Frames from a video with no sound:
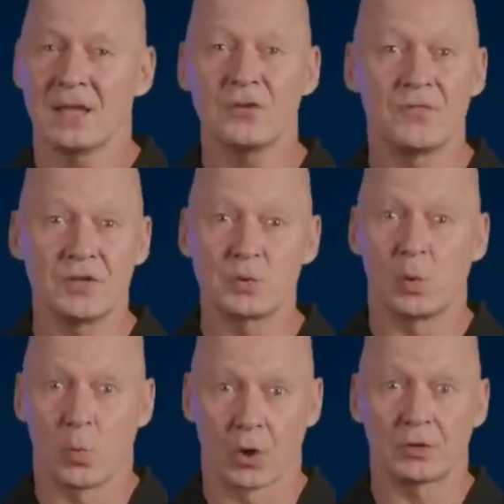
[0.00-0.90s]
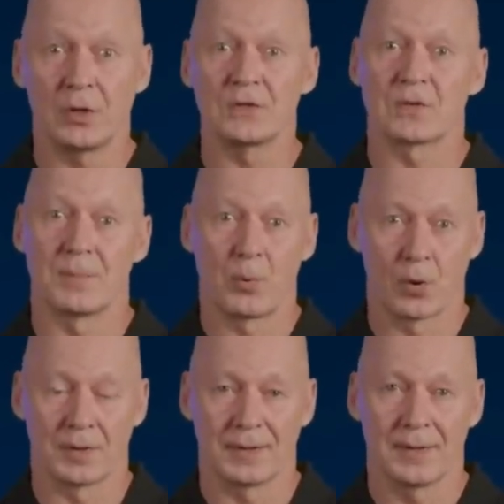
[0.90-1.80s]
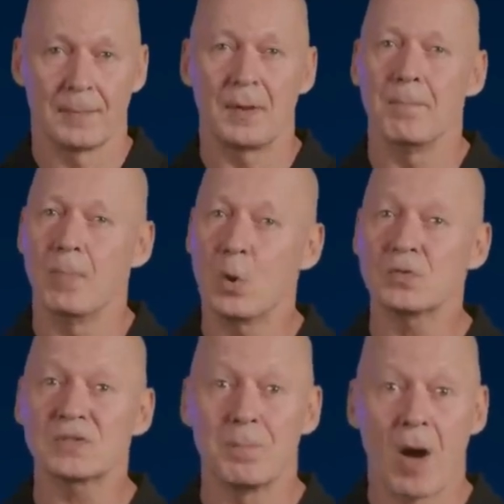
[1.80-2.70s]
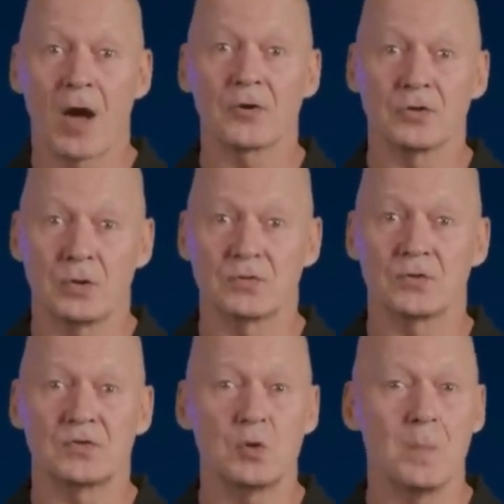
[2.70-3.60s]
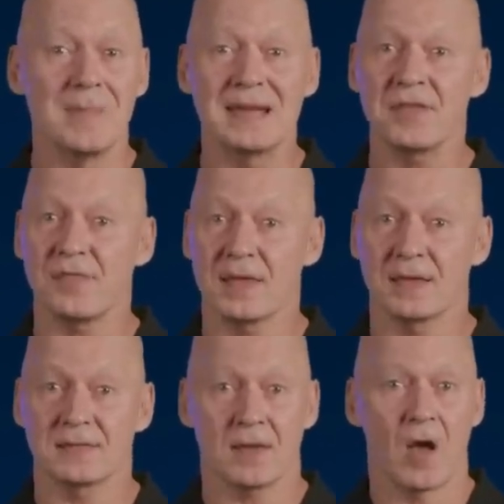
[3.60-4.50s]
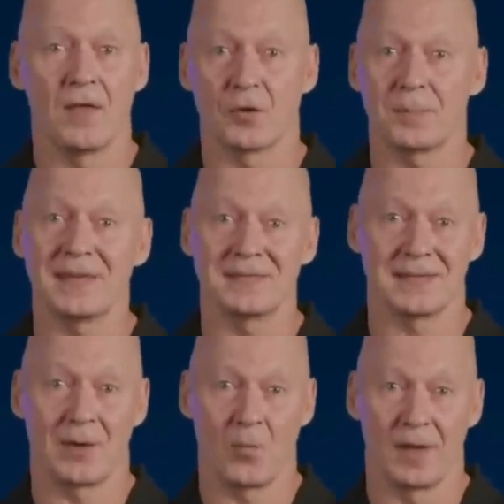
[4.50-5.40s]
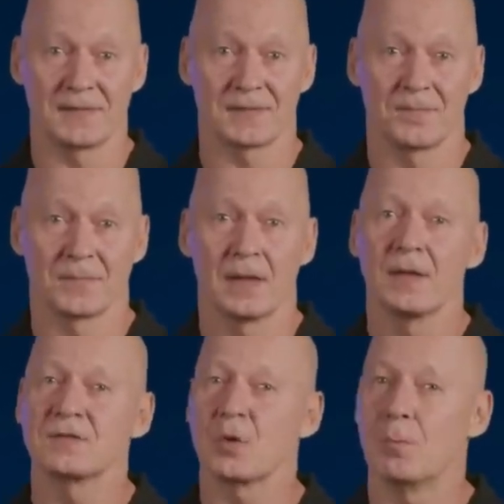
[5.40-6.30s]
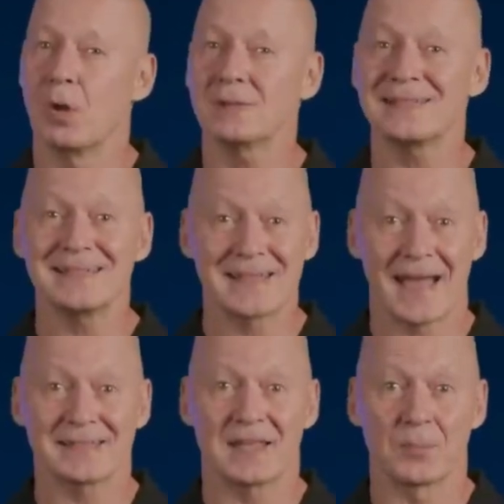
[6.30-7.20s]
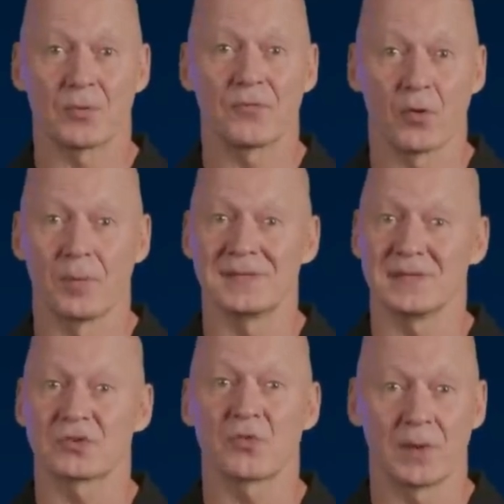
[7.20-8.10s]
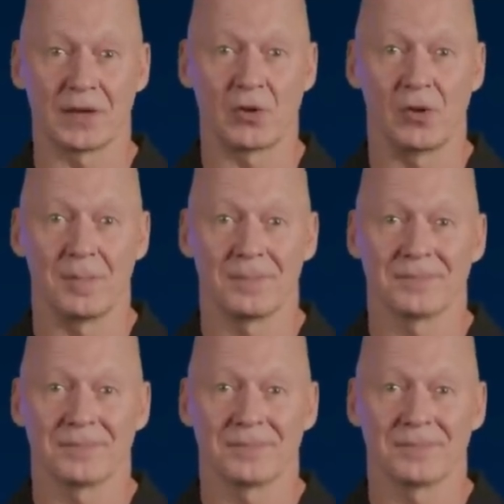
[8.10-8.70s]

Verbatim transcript: Individual workloads are important, but most modern users do many things on their PC at once. So multitasking performance is critical.